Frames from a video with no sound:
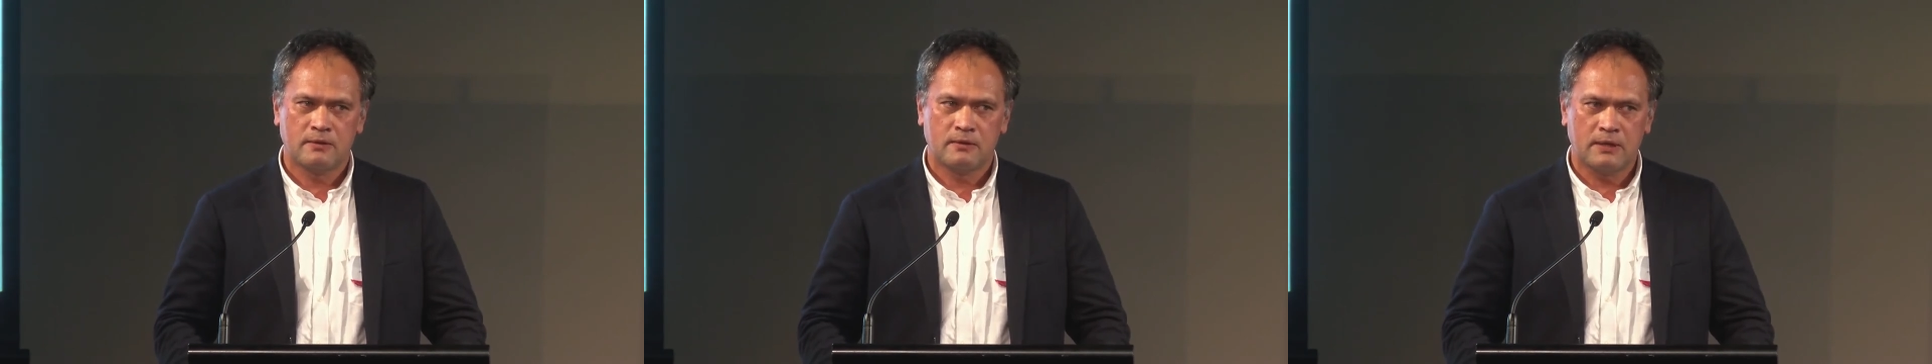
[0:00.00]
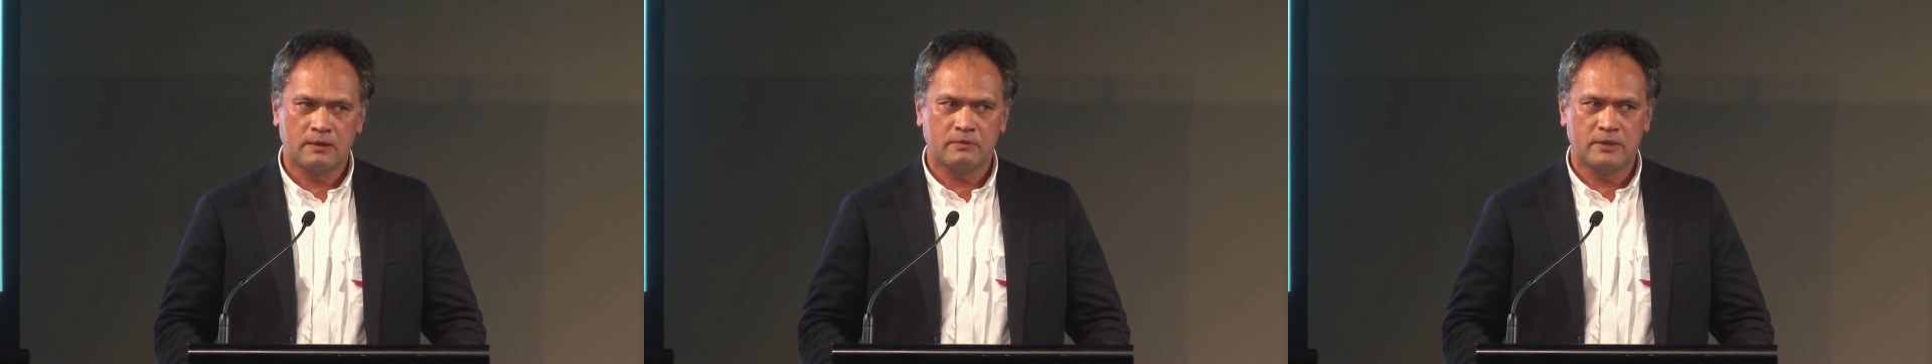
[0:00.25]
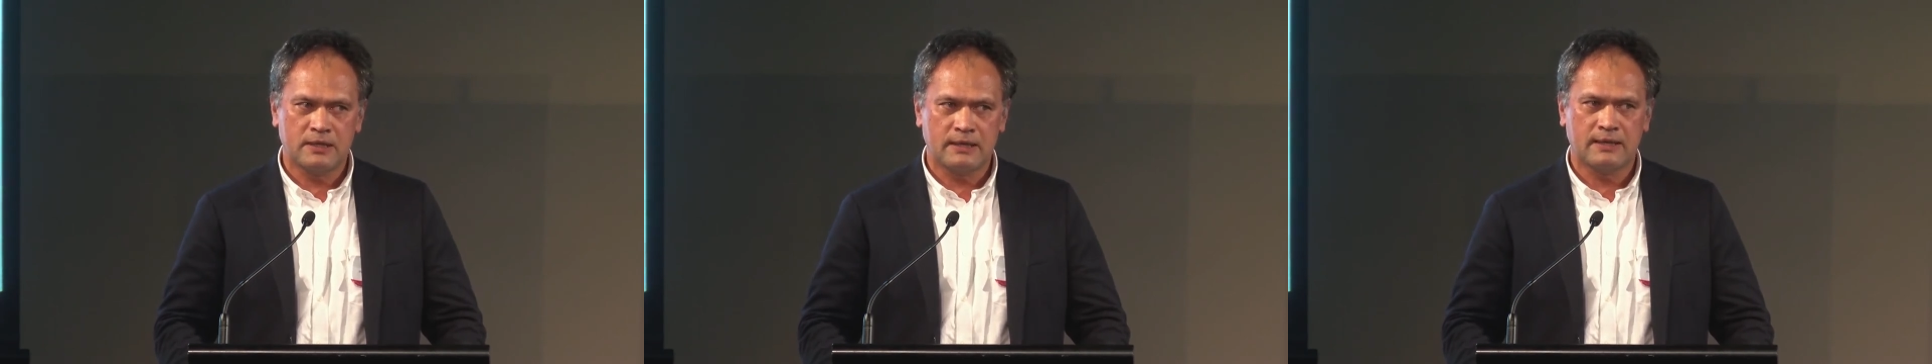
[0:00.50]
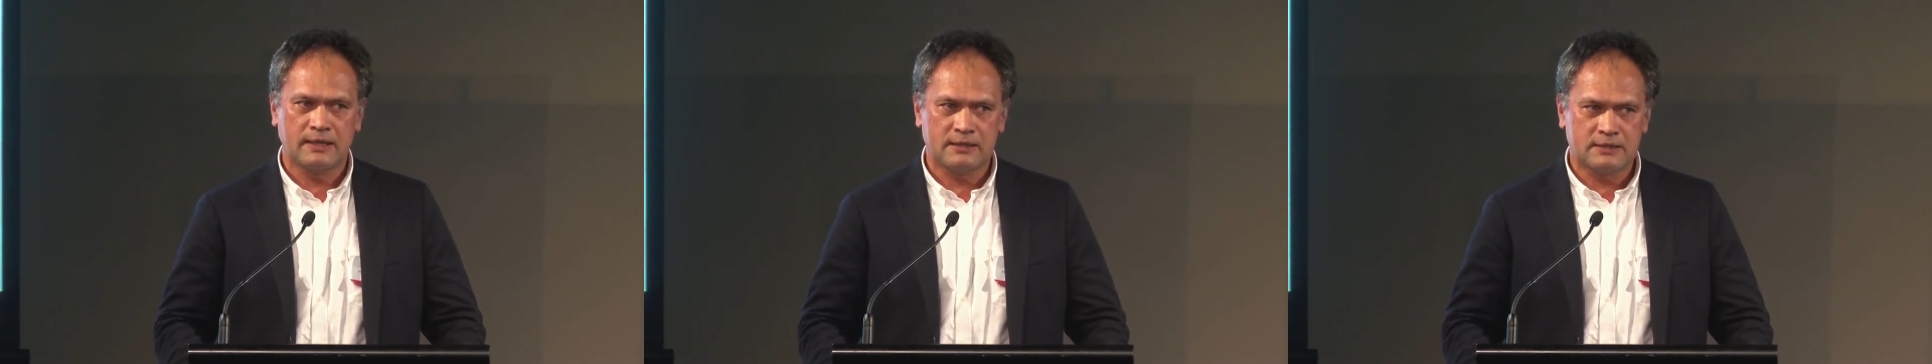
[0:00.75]
that we
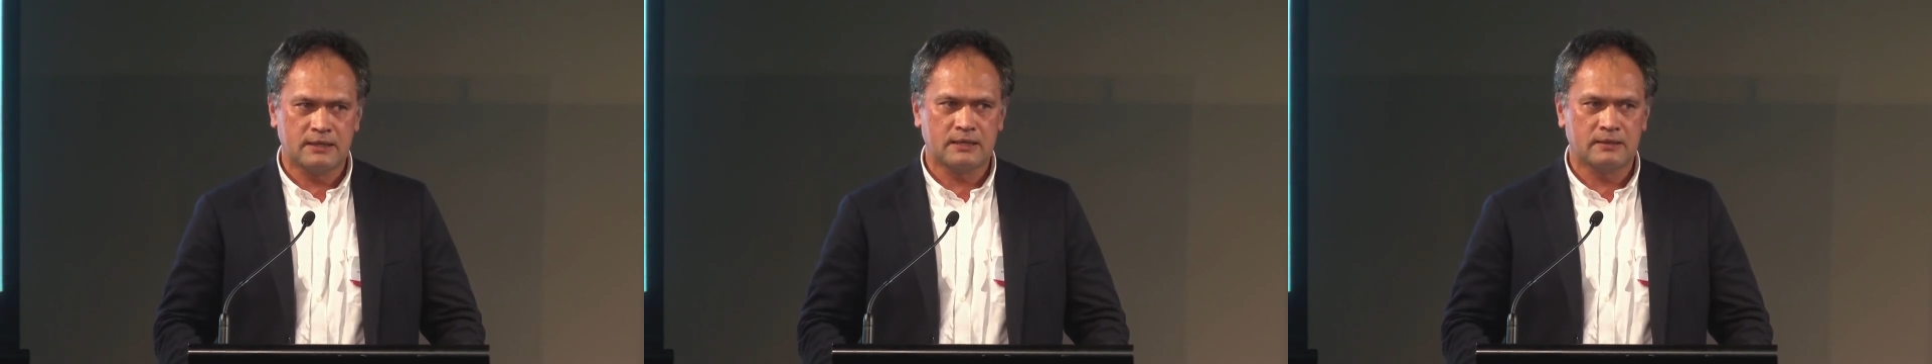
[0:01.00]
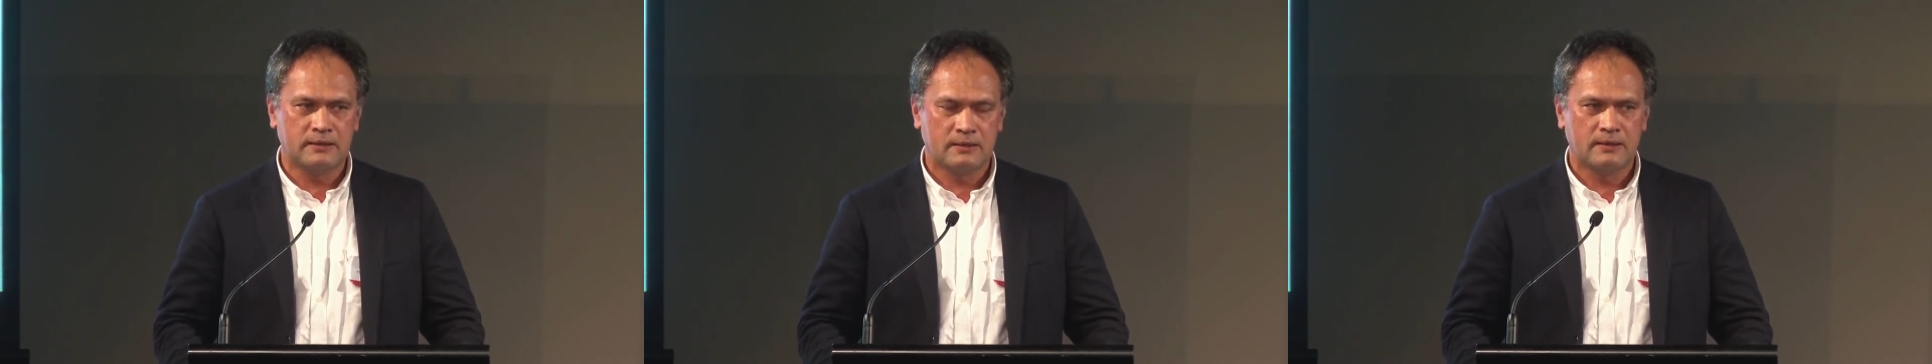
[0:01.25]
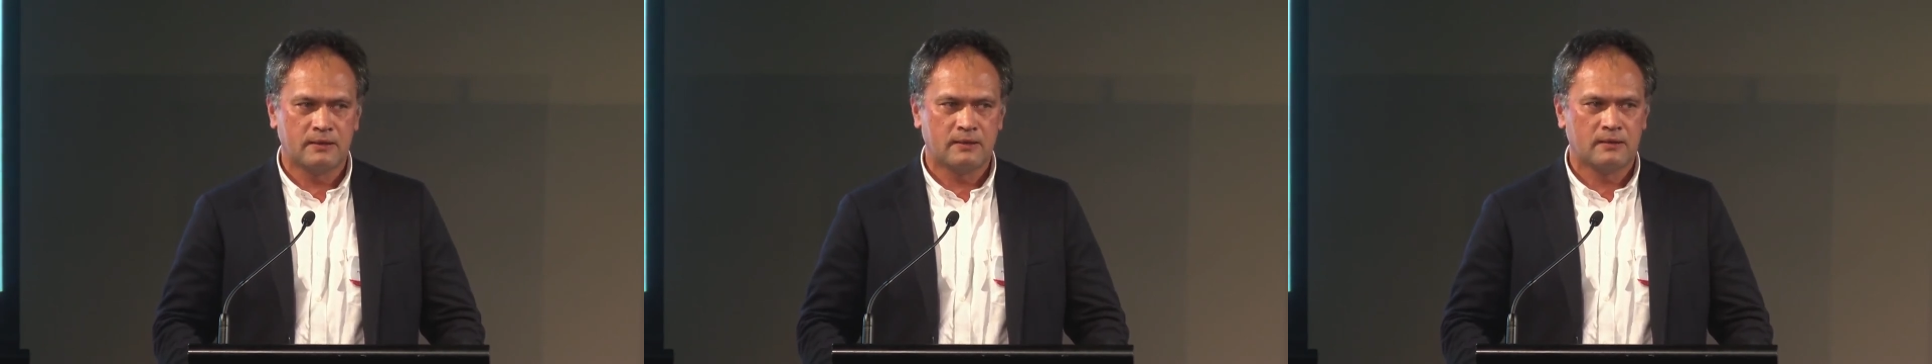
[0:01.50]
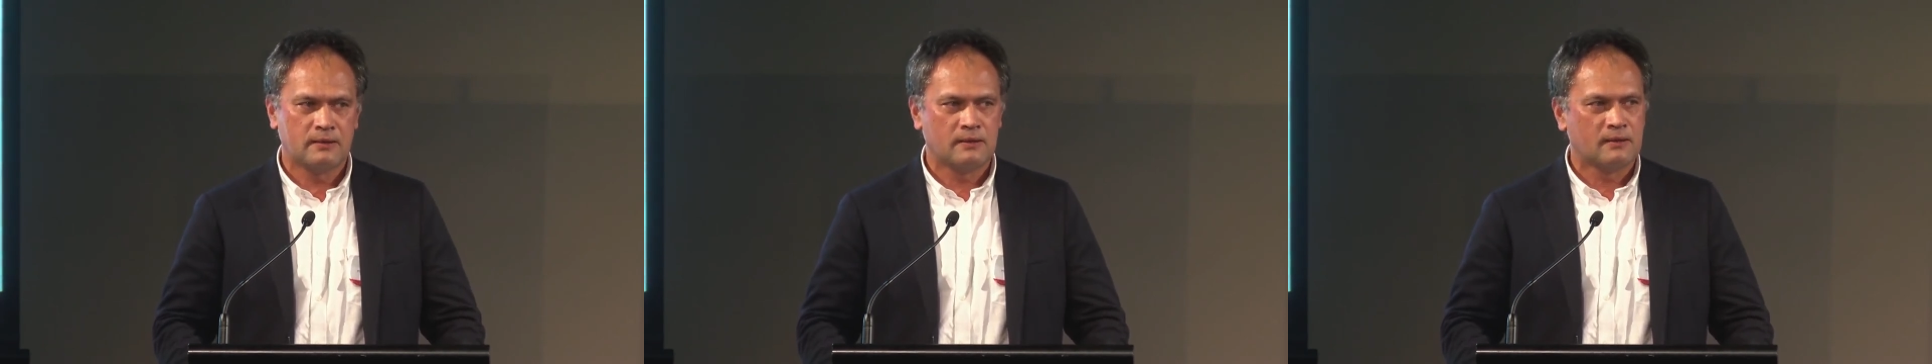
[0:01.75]
can actually
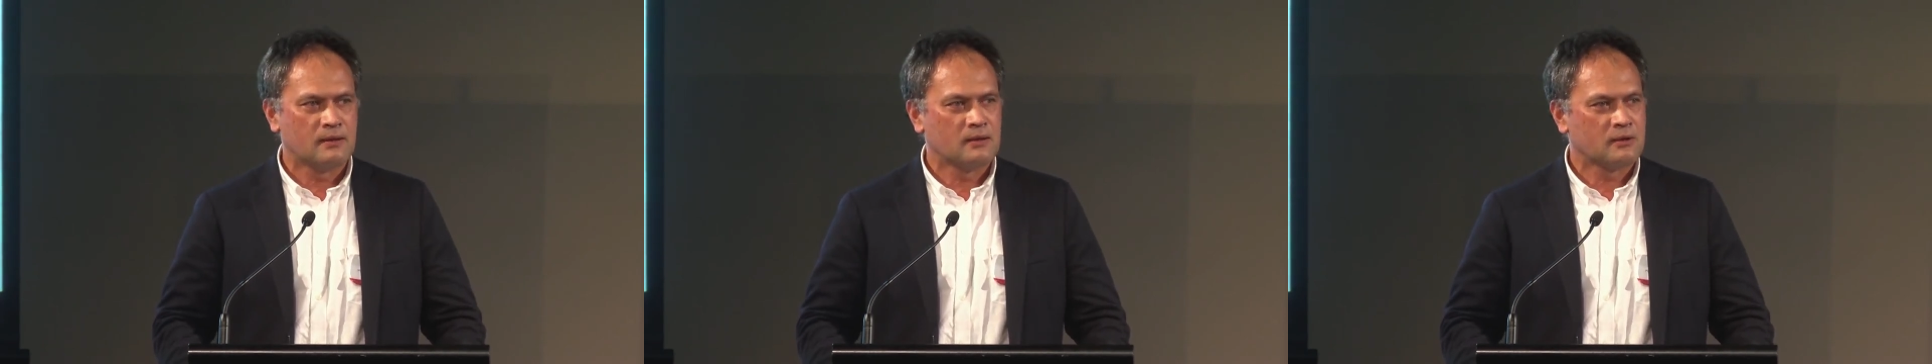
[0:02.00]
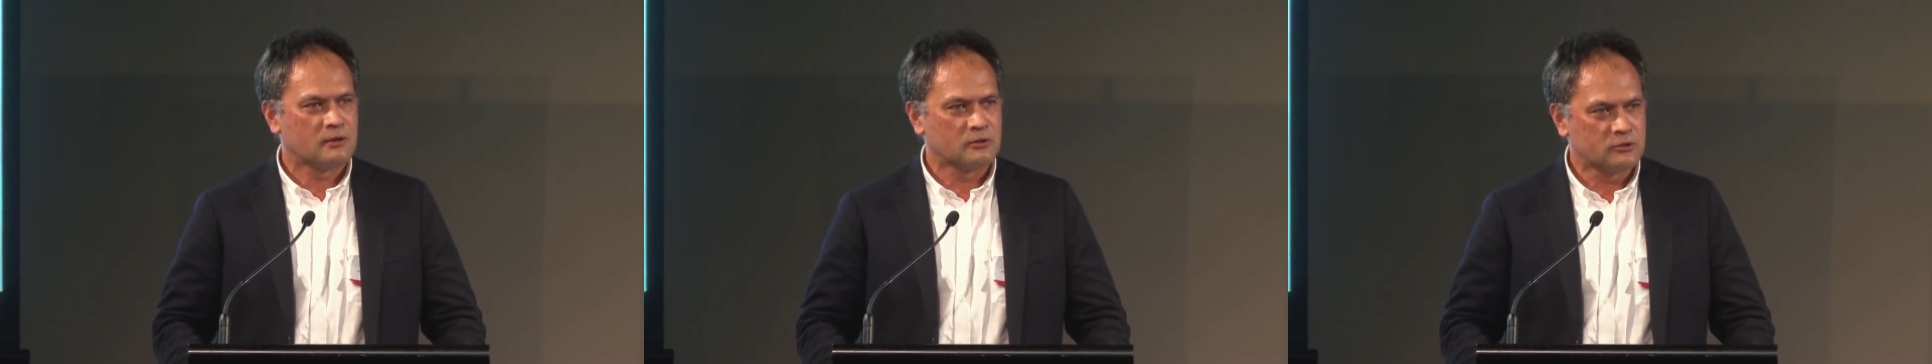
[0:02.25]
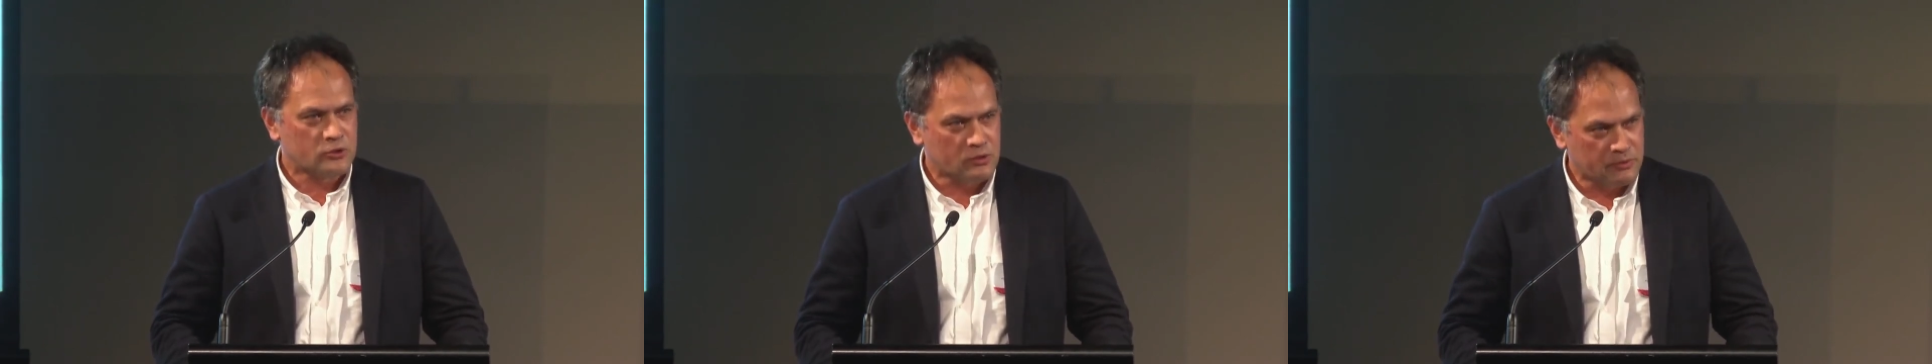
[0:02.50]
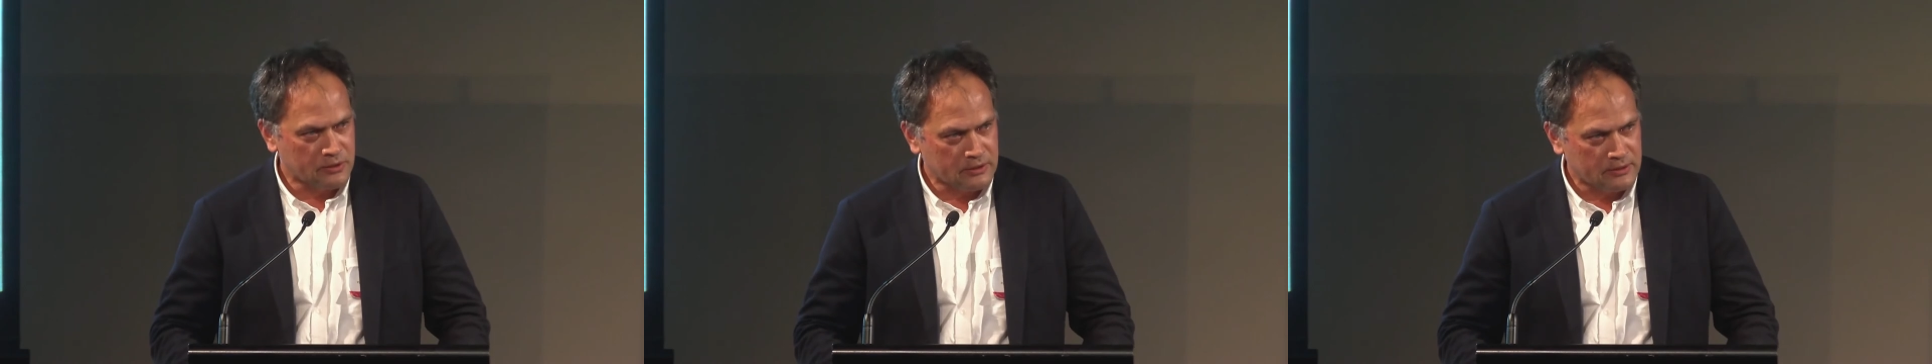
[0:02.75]

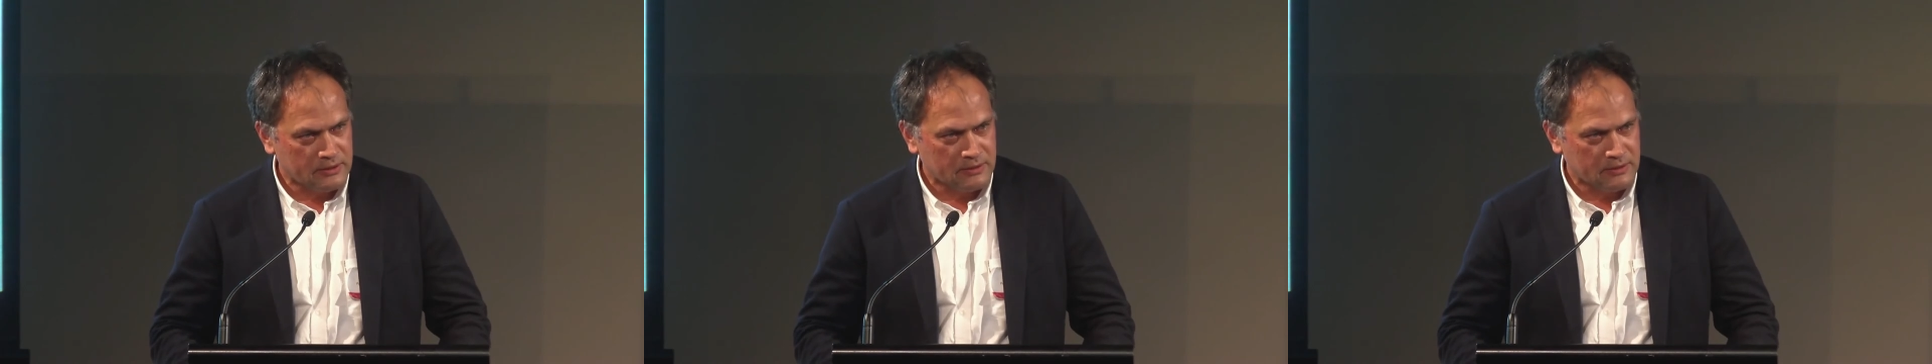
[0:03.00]
contribute